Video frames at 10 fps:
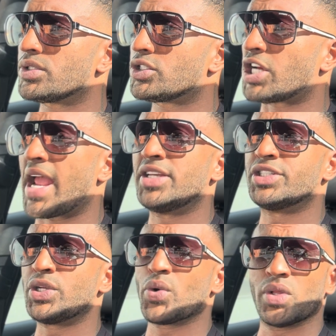
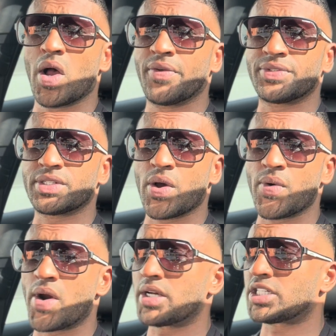changing your lifestyle, right?